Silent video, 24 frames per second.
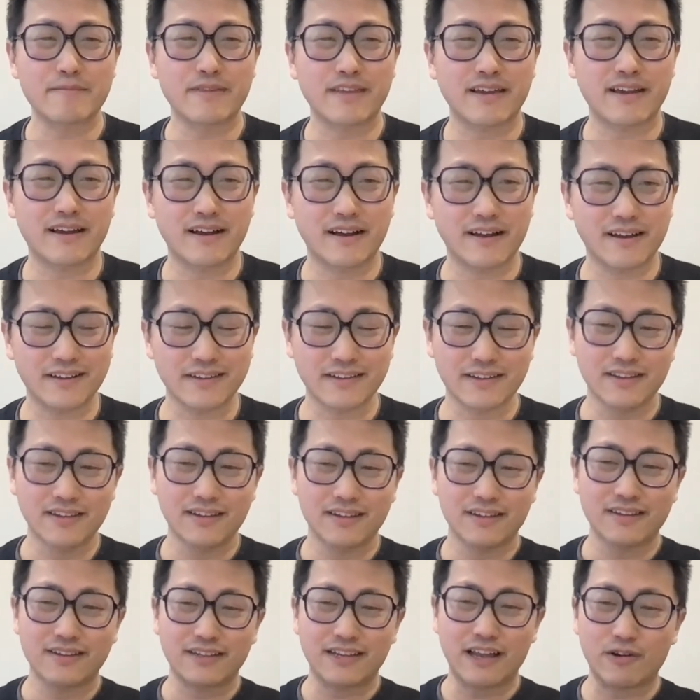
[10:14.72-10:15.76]

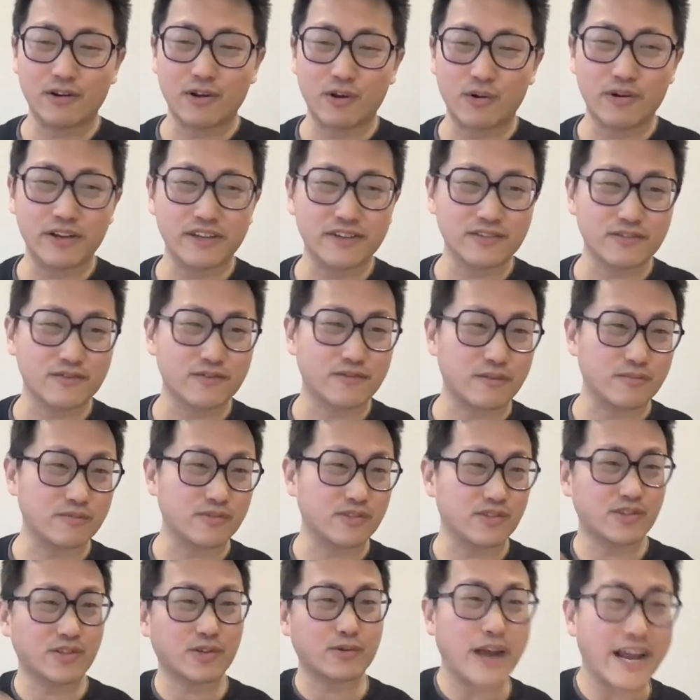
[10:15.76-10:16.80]
Now going from
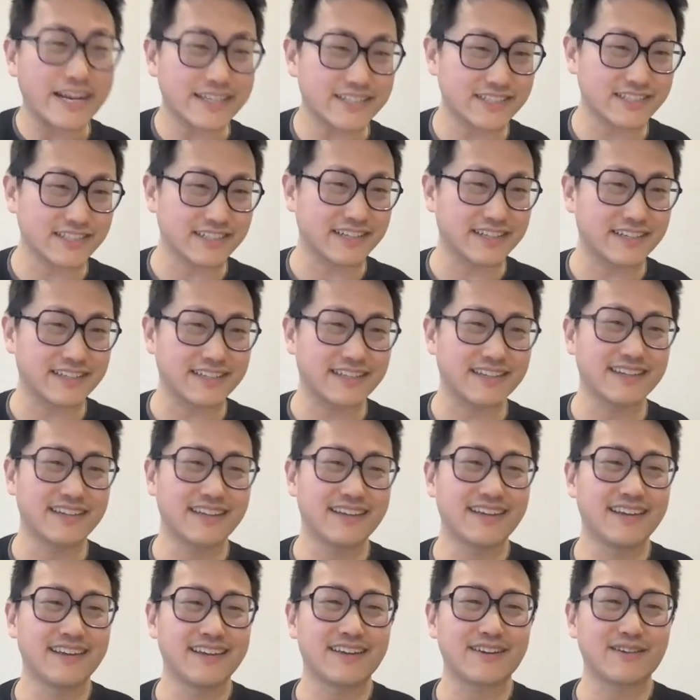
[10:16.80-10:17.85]
scratch again,
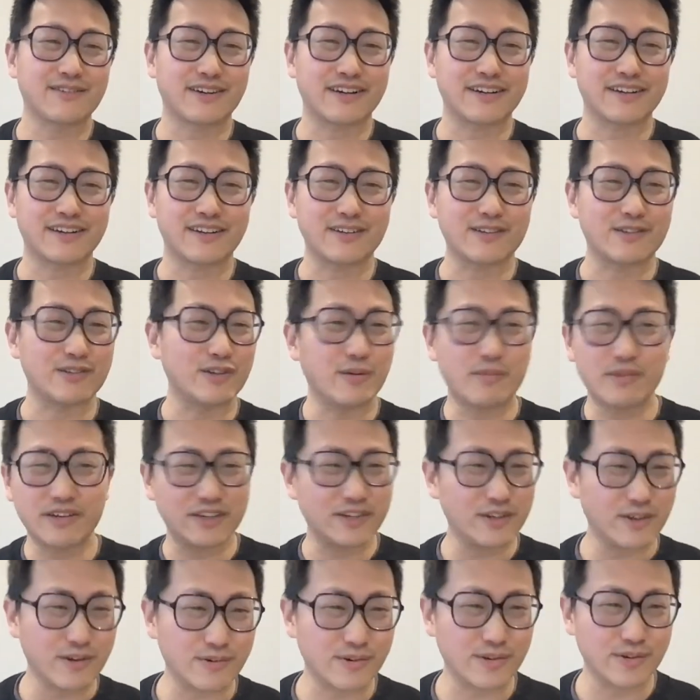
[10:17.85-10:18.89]
right? Nobody
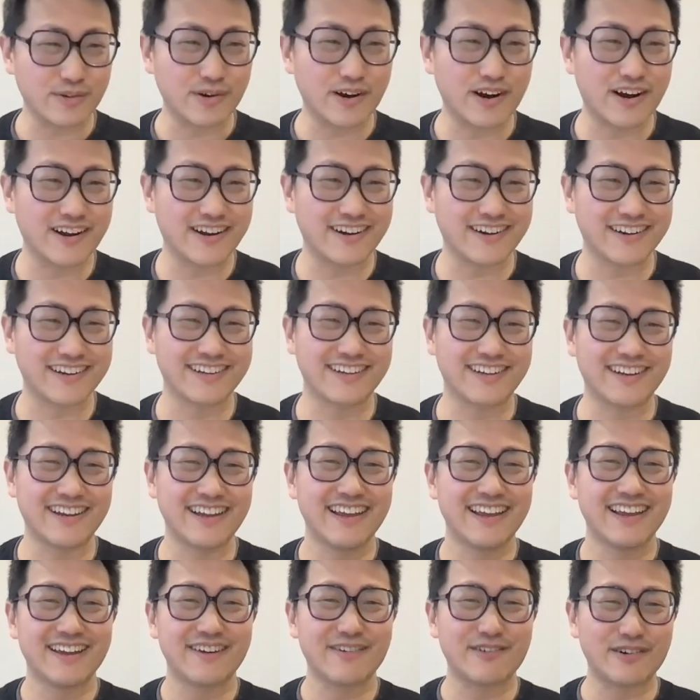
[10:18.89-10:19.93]
know who you are.
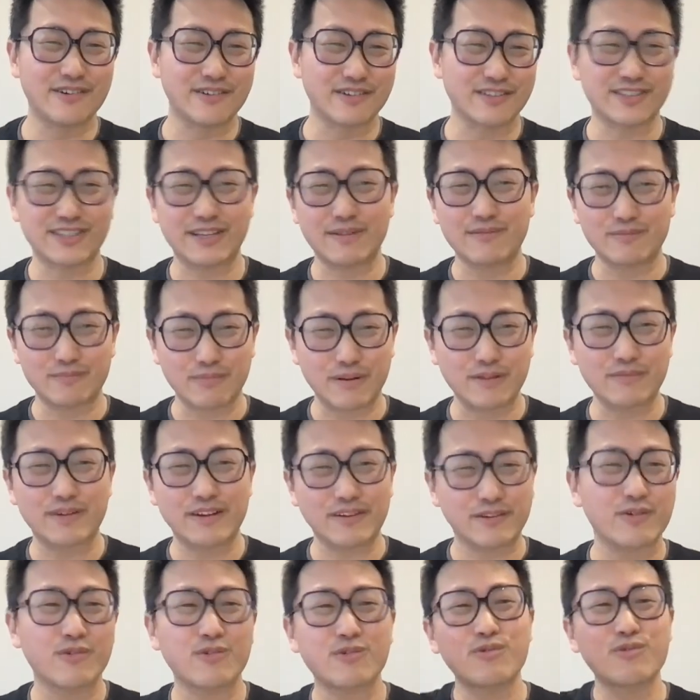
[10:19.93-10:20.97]
Well, some people
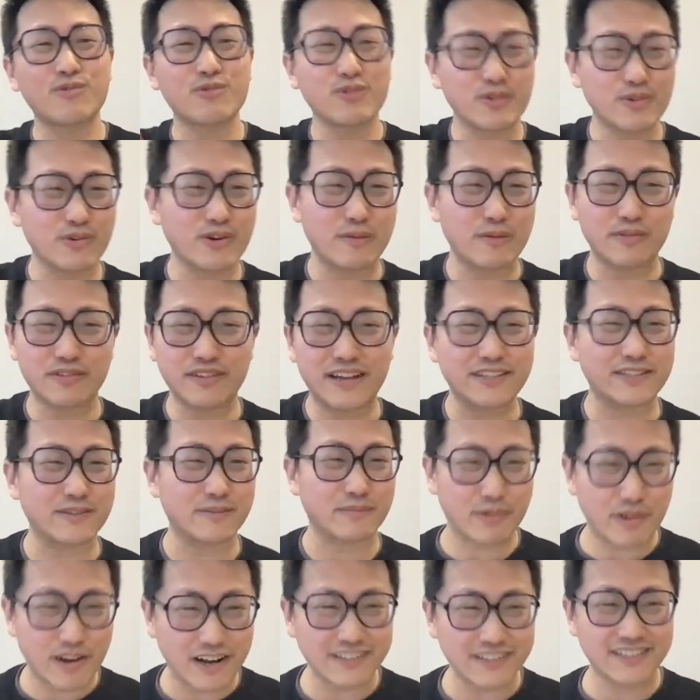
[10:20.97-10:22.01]
know who you are, but not the
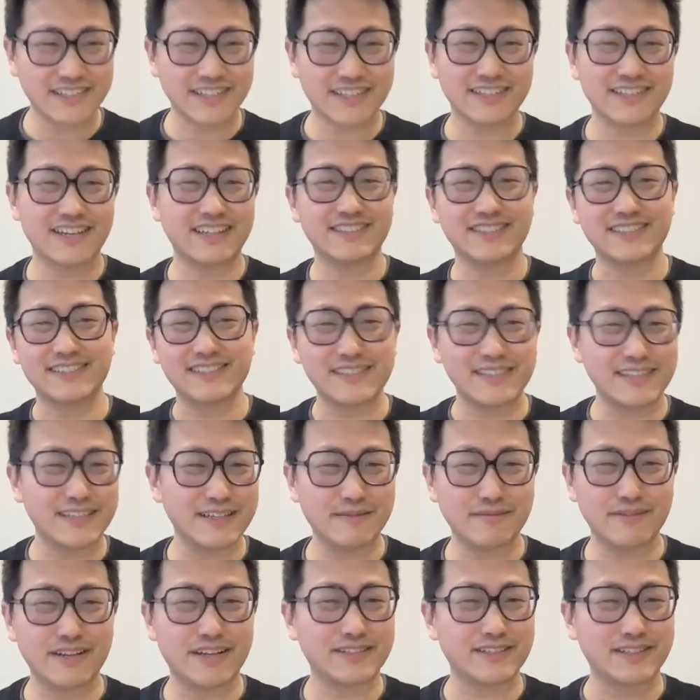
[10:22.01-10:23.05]
project, not the
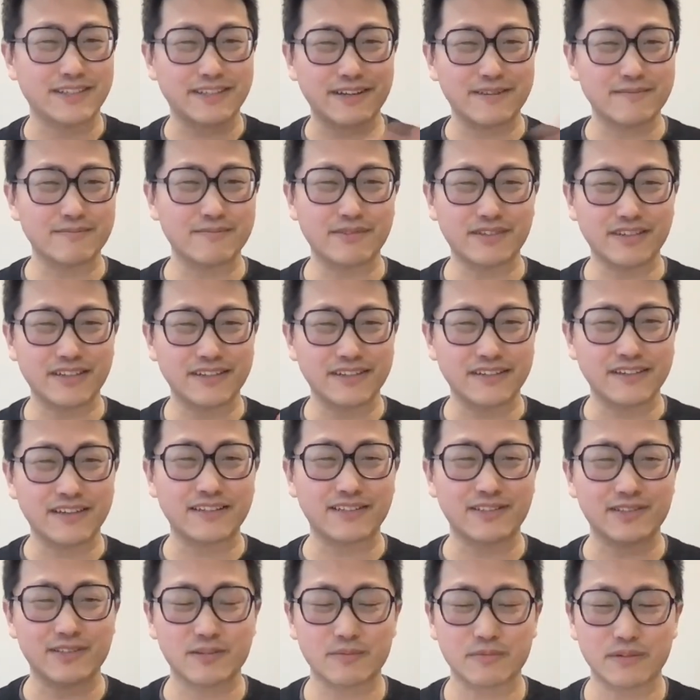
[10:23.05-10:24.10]
team, not the company,
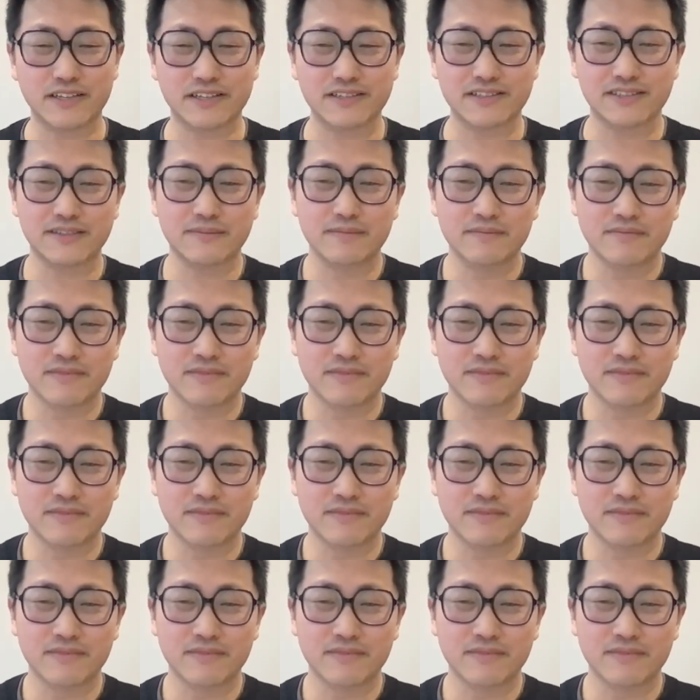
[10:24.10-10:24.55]
not the space.